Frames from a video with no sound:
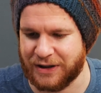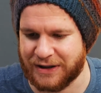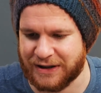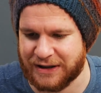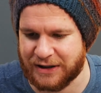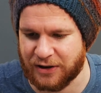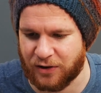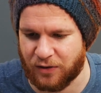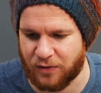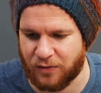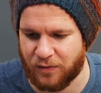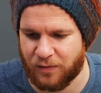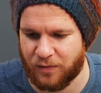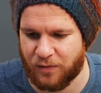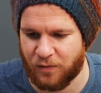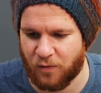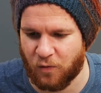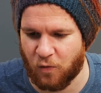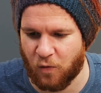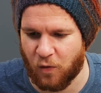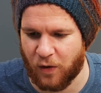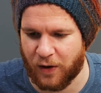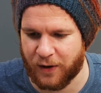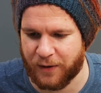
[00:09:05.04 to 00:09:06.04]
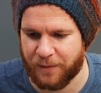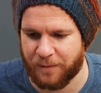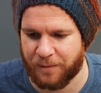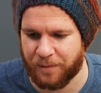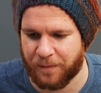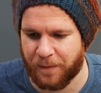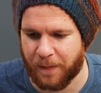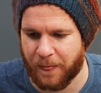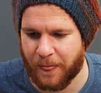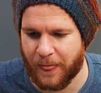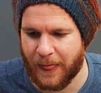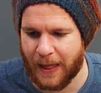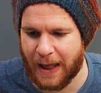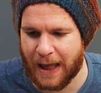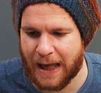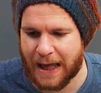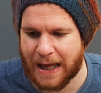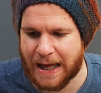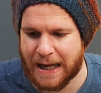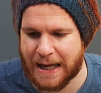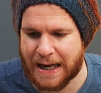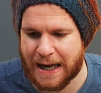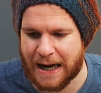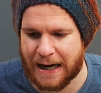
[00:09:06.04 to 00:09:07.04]
still would.
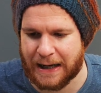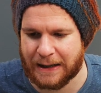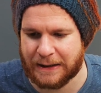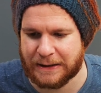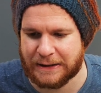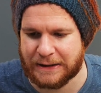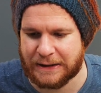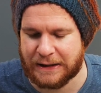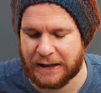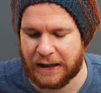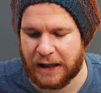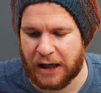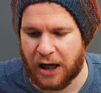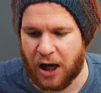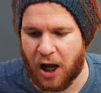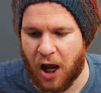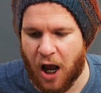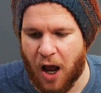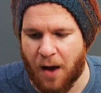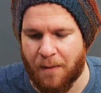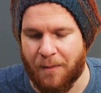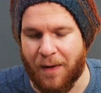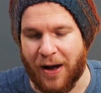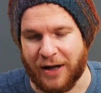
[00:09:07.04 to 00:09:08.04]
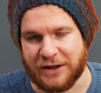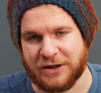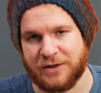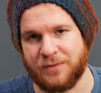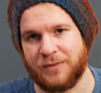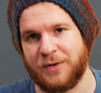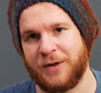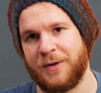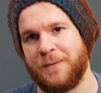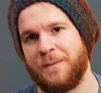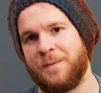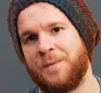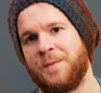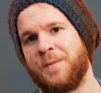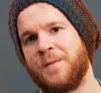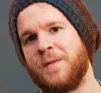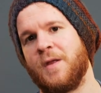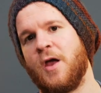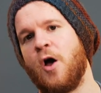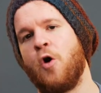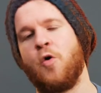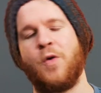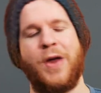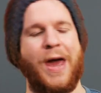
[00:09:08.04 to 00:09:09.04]
Yeah. Possibly.
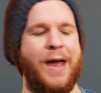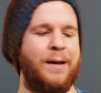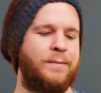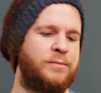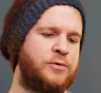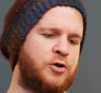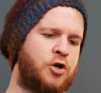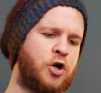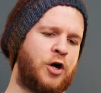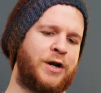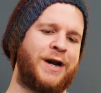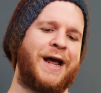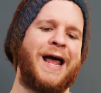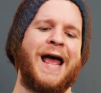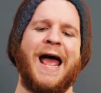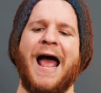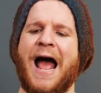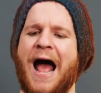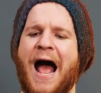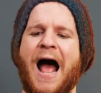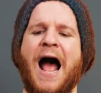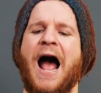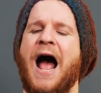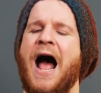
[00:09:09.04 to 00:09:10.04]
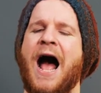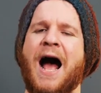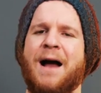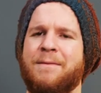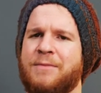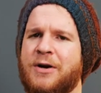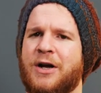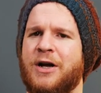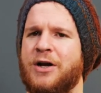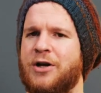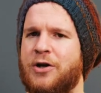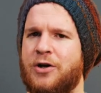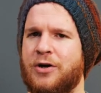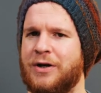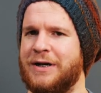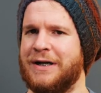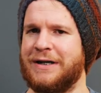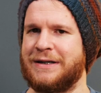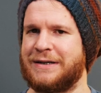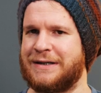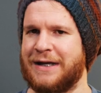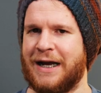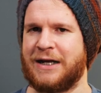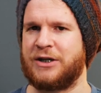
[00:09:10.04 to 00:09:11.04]
Okay, good. I'm not good
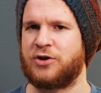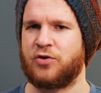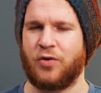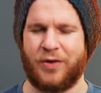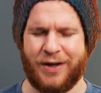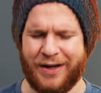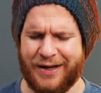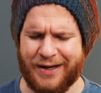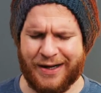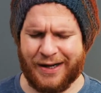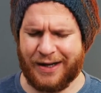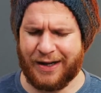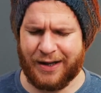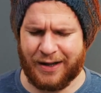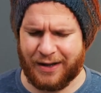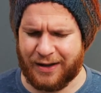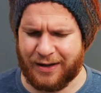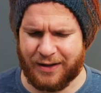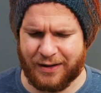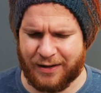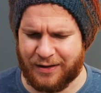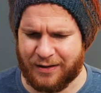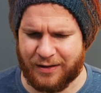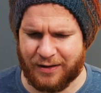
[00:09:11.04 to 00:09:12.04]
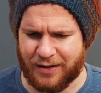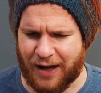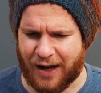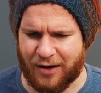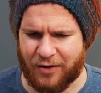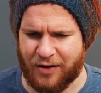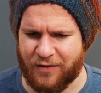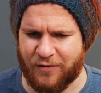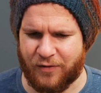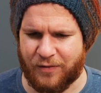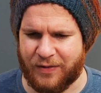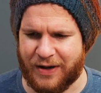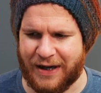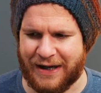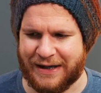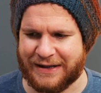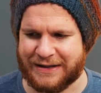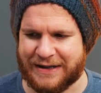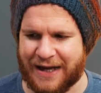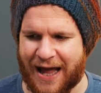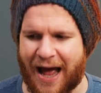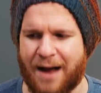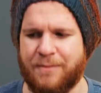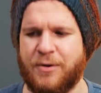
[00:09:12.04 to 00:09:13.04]
at dice rolling. I don't even need to
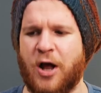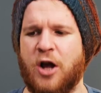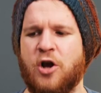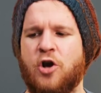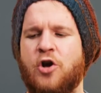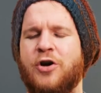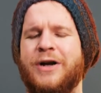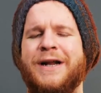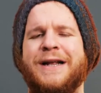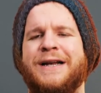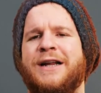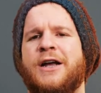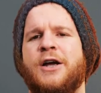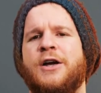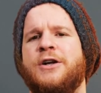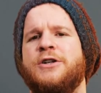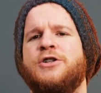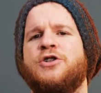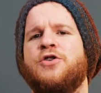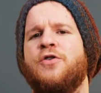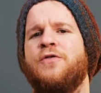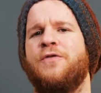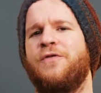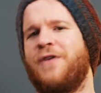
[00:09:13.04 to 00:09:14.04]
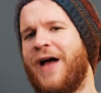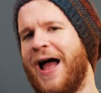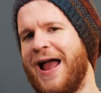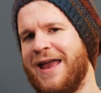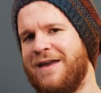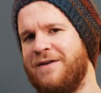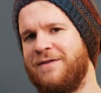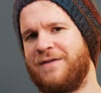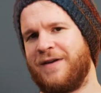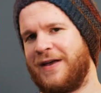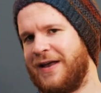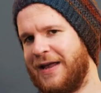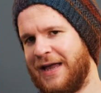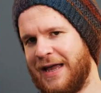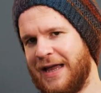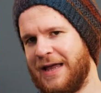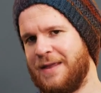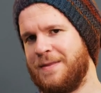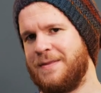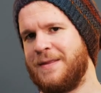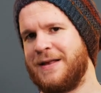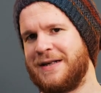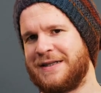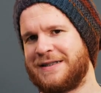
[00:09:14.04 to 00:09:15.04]
say I'm not good at surviving
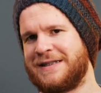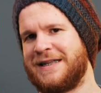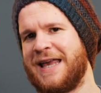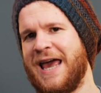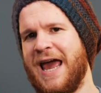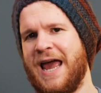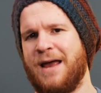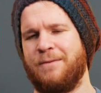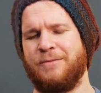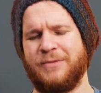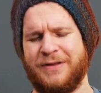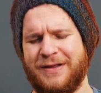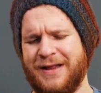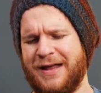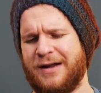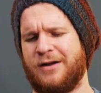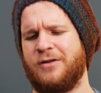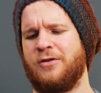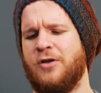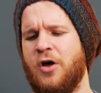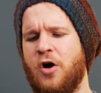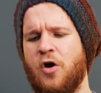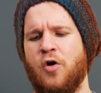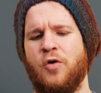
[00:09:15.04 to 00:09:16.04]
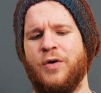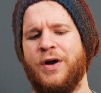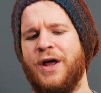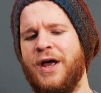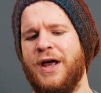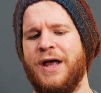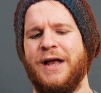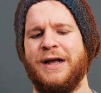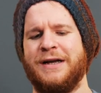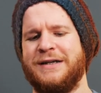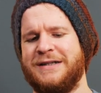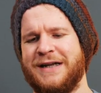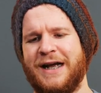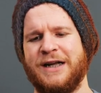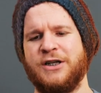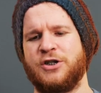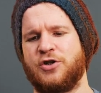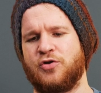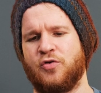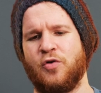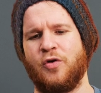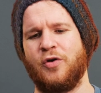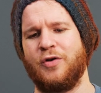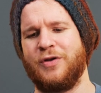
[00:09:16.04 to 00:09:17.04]
in this game, let alone
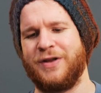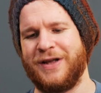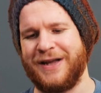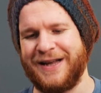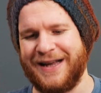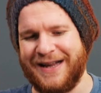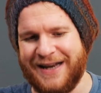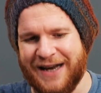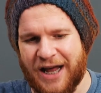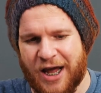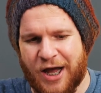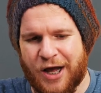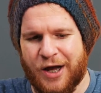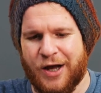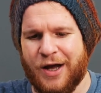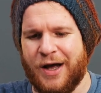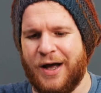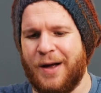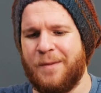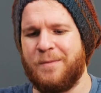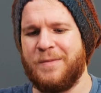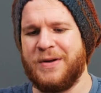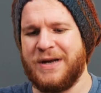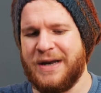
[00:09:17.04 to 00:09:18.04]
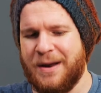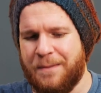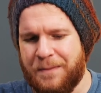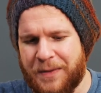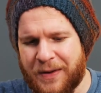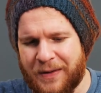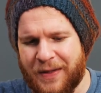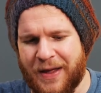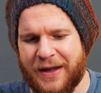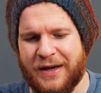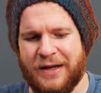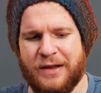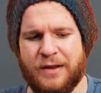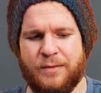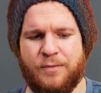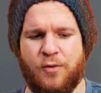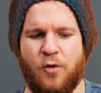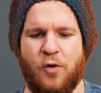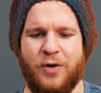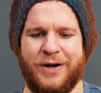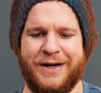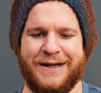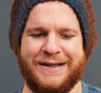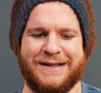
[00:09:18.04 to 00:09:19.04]
dice rolling and manipulating the
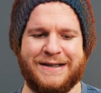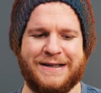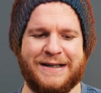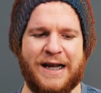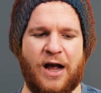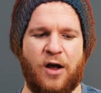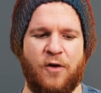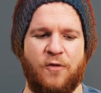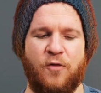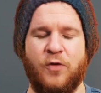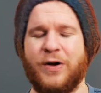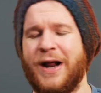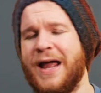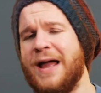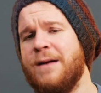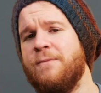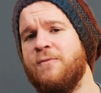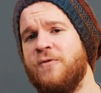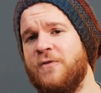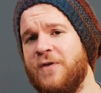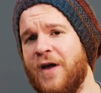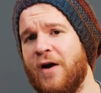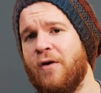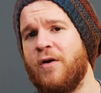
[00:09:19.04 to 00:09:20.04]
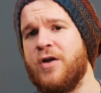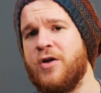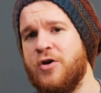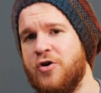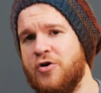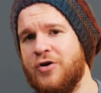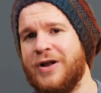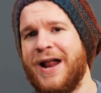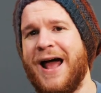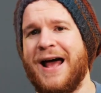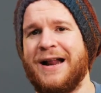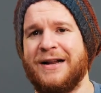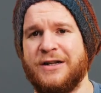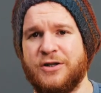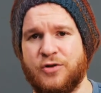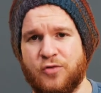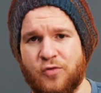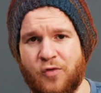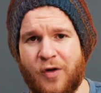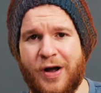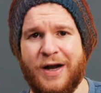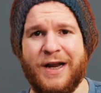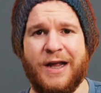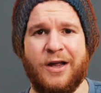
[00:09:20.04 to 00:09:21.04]
board itself. What I am very good at is
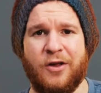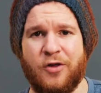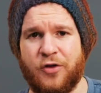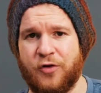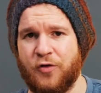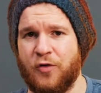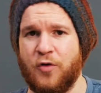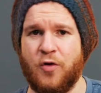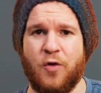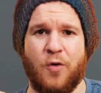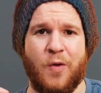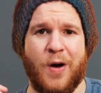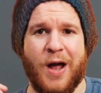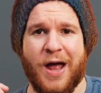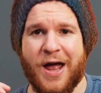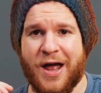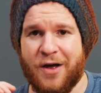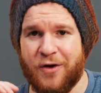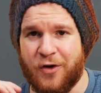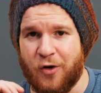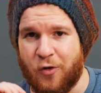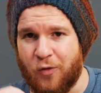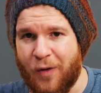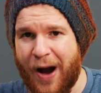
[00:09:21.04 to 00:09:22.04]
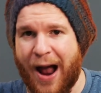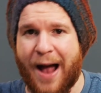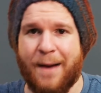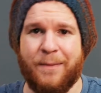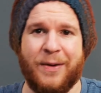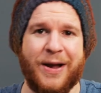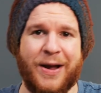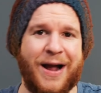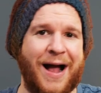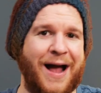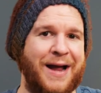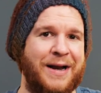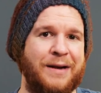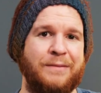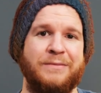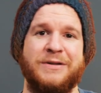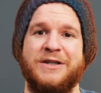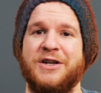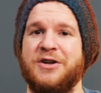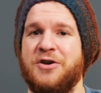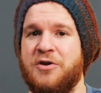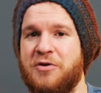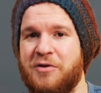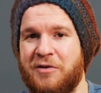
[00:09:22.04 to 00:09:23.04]
running through, grabbing items
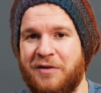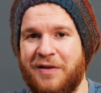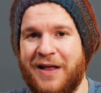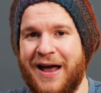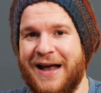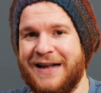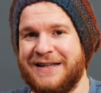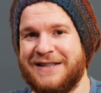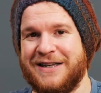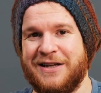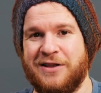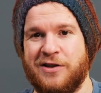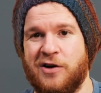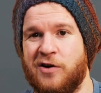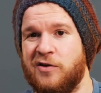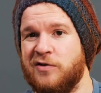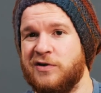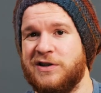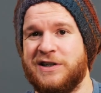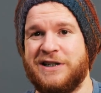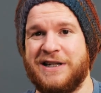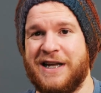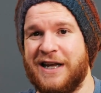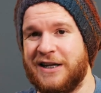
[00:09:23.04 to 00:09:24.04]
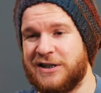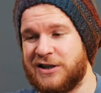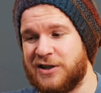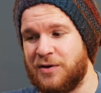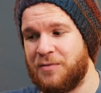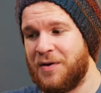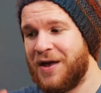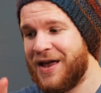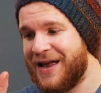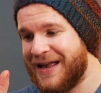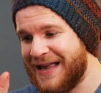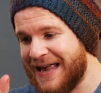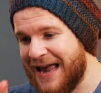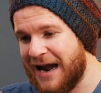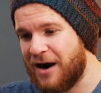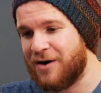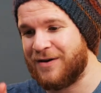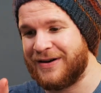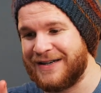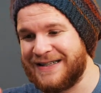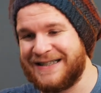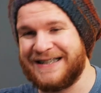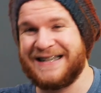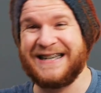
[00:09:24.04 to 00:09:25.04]
and utilizing those to get some
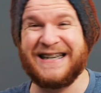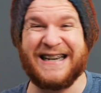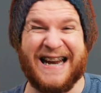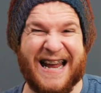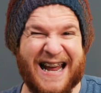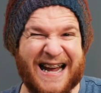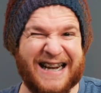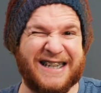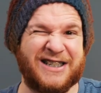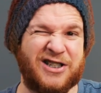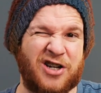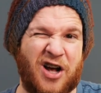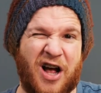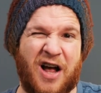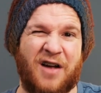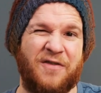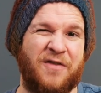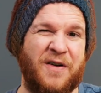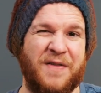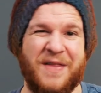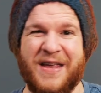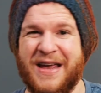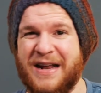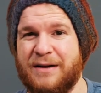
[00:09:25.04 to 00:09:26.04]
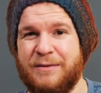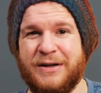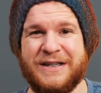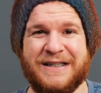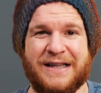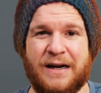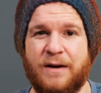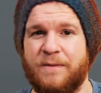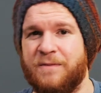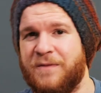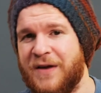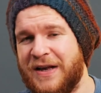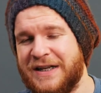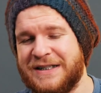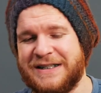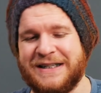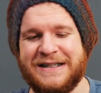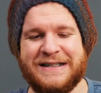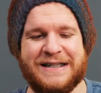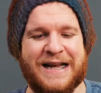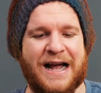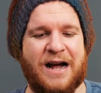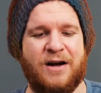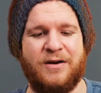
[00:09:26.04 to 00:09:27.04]
guaranteed hits off on the enemies that I'm facing
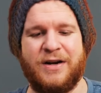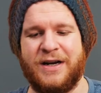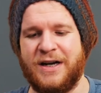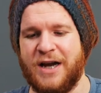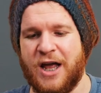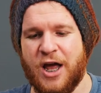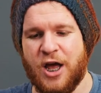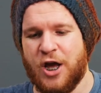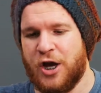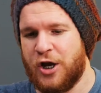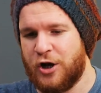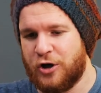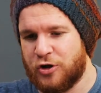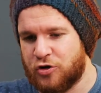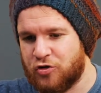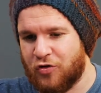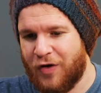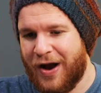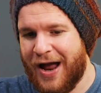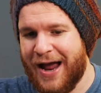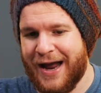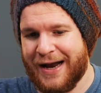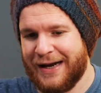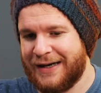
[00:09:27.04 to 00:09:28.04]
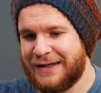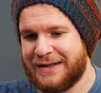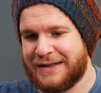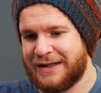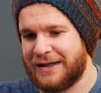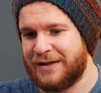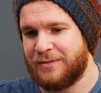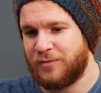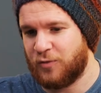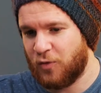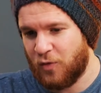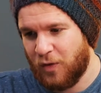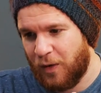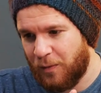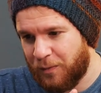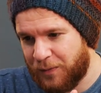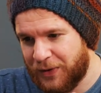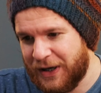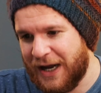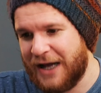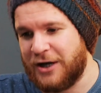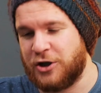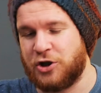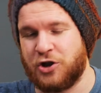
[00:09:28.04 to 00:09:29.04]
down and trying to, well,
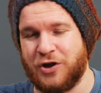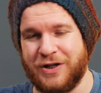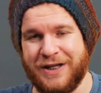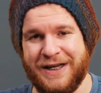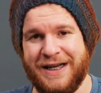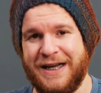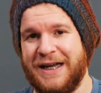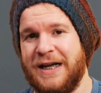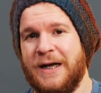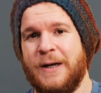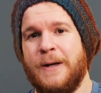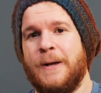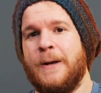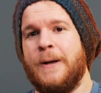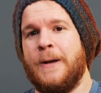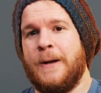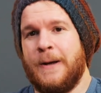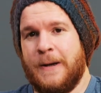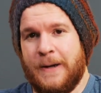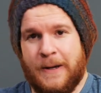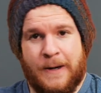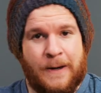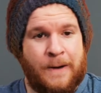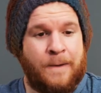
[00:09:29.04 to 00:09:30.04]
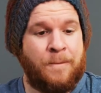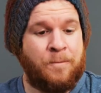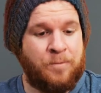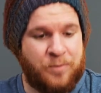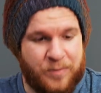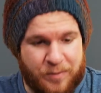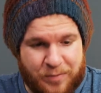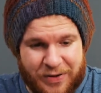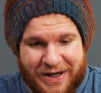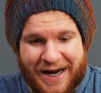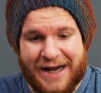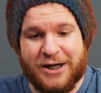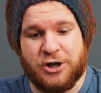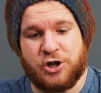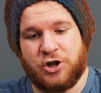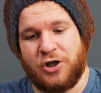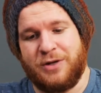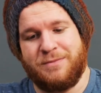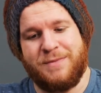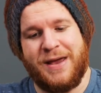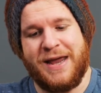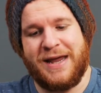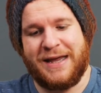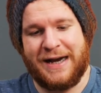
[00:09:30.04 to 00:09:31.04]
potentially
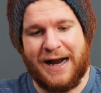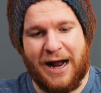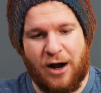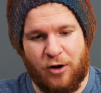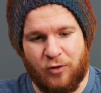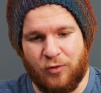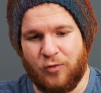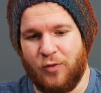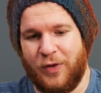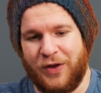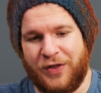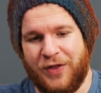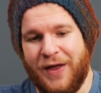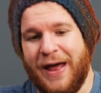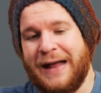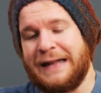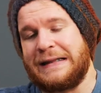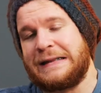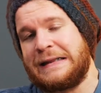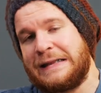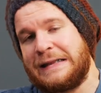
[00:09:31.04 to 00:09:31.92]
make it out with at